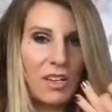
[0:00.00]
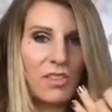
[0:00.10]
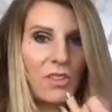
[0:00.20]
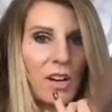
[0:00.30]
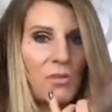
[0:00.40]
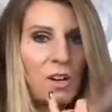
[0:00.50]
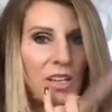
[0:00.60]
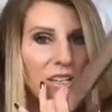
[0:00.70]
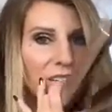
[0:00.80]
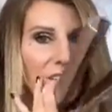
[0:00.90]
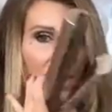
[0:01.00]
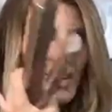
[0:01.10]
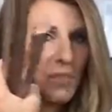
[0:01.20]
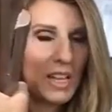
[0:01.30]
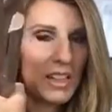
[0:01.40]
so I want it to start
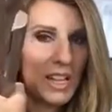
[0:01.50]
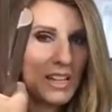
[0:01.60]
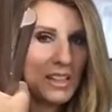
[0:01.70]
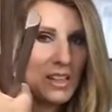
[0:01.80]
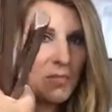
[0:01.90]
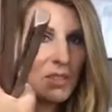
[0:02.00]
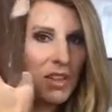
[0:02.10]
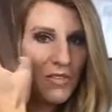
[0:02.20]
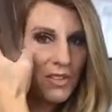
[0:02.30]
at my lip level,